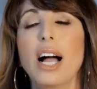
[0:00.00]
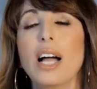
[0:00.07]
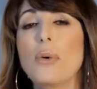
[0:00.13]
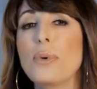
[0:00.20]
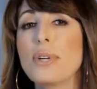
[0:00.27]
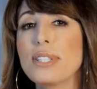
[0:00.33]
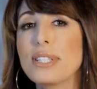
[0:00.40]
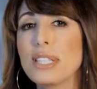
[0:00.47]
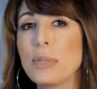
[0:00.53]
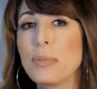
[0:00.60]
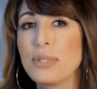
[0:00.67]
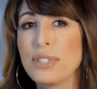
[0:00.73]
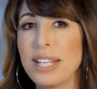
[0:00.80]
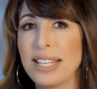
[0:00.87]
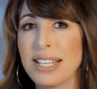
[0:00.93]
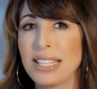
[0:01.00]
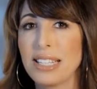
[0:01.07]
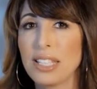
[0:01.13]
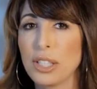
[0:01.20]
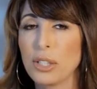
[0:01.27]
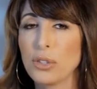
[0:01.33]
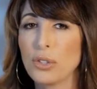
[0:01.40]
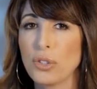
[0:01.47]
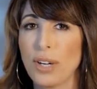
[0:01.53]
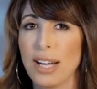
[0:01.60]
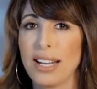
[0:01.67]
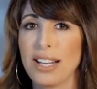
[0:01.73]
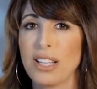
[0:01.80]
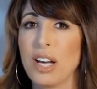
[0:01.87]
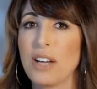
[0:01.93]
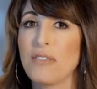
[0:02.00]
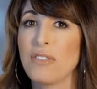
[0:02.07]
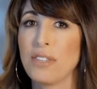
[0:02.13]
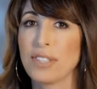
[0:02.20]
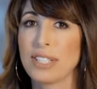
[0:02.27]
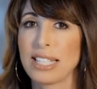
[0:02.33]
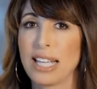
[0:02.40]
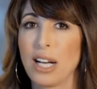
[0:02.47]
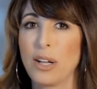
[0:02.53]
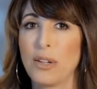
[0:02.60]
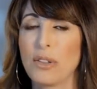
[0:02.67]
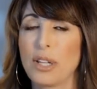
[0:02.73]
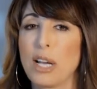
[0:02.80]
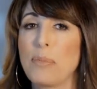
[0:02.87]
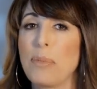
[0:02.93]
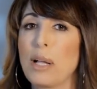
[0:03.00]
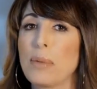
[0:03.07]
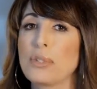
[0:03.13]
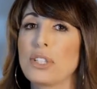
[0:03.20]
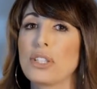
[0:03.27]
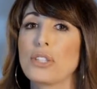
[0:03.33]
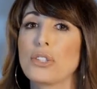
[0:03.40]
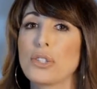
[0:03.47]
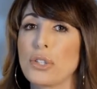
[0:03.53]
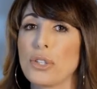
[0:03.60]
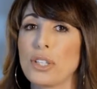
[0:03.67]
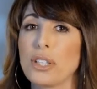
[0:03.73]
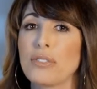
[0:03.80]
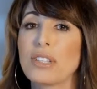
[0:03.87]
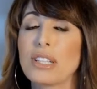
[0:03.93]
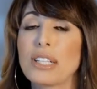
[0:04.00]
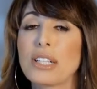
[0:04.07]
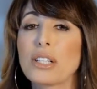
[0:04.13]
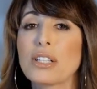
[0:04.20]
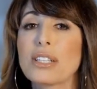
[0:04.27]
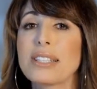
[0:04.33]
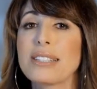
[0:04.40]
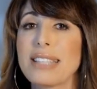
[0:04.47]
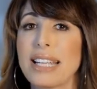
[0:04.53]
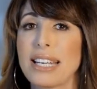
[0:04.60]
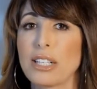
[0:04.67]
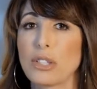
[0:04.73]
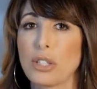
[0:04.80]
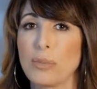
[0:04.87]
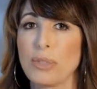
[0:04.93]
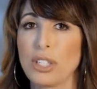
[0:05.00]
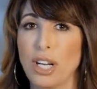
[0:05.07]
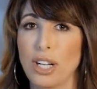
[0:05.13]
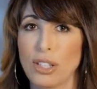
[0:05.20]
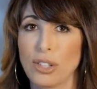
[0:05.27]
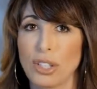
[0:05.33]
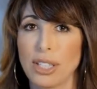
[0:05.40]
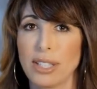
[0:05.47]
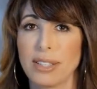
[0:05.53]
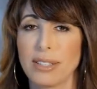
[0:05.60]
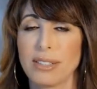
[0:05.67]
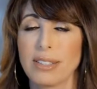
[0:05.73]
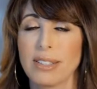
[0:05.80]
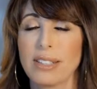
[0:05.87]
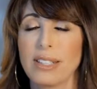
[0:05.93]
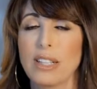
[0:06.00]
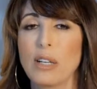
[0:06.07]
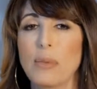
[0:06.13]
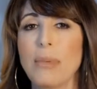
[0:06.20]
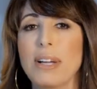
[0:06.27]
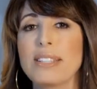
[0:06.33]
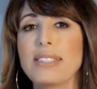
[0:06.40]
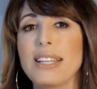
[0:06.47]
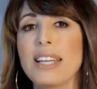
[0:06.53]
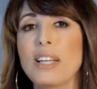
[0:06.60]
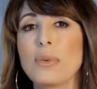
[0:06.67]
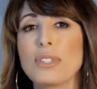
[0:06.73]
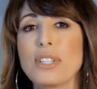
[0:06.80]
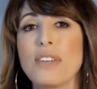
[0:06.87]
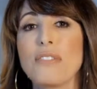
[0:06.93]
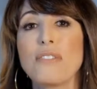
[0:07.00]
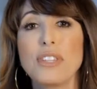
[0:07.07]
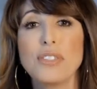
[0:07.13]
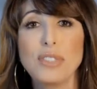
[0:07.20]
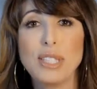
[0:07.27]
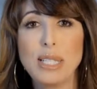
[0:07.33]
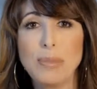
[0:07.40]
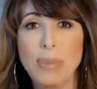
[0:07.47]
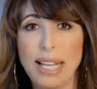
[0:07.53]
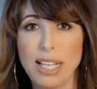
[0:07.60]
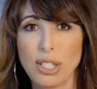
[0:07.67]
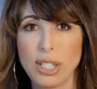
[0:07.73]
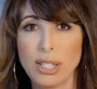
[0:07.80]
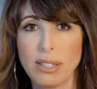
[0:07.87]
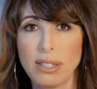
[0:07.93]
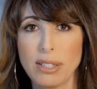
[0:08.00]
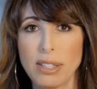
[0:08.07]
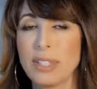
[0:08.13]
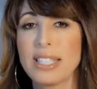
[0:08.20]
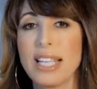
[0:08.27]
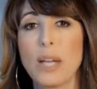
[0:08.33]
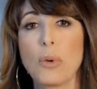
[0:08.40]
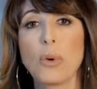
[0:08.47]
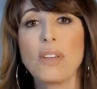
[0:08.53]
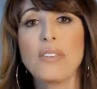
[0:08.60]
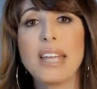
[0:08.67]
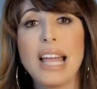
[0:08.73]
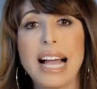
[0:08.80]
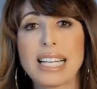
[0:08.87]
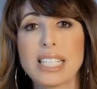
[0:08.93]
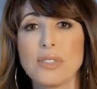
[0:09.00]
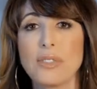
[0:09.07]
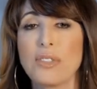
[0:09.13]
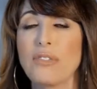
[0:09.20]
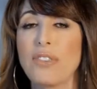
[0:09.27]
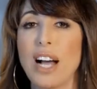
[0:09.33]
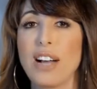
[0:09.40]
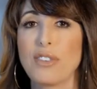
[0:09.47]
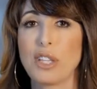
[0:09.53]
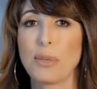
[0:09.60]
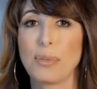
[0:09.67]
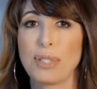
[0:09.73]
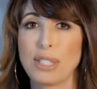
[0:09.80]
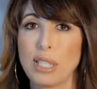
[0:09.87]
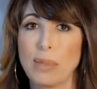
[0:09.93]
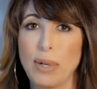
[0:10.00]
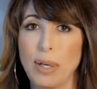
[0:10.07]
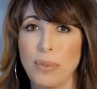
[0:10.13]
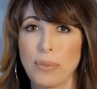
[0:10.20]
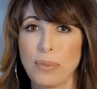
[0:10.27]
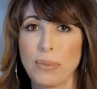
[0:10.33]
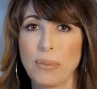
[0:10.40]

I recently presented a clinical trial on Viviscal that I published in the Journal of Clinical and Aesthetic Dermatology. My study was on 15 patients, 10 were on the active and 5 on the placebo.